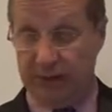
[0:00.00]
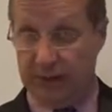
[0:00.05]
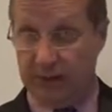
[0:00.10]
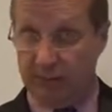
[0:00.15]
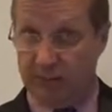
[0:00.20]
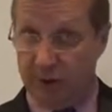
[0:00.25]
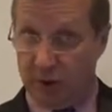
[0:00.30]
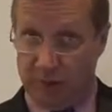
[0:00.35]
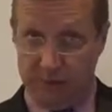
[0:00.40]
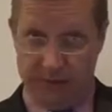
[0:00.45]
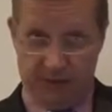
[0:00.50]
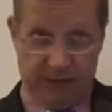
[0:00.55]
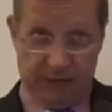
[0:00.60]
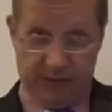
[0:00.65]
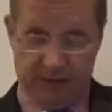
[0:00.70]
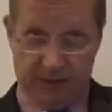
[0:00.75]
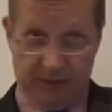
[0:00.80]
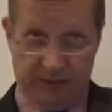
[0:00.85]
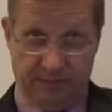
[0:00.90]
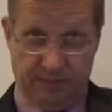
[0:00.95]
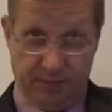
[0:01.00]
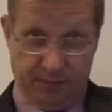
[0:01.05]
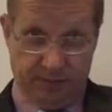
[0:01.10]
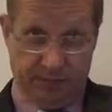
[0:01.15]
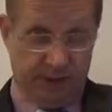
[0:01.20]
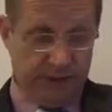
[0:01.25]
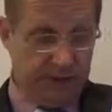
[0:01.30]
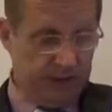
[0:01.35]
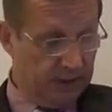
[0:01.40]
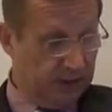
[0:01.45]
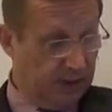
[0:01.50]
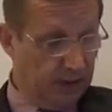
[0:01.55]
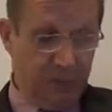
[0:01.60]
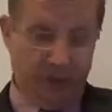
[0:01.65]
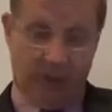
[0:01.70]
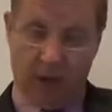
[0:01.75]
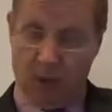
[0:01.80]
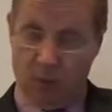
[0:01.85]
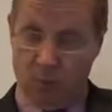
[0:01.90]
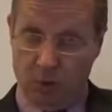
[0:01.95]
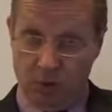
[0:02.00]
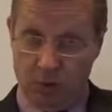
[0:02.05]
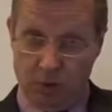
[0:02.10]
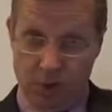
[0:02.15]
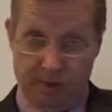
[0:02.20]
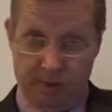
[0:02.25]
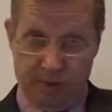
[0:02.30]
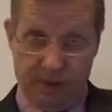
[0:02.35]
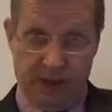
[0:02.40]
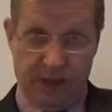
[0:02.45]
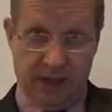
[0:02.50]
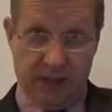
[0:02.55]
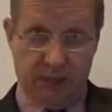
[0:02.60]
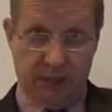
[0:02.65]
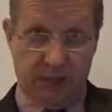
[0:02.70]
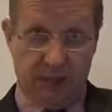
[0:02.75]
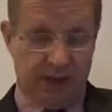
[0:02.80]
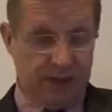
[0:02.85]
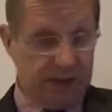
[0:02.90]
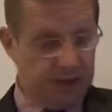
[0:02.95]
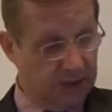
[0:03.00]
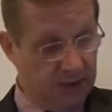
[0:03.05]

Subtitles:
Sometimes there's a variance depending on what time of the year it is.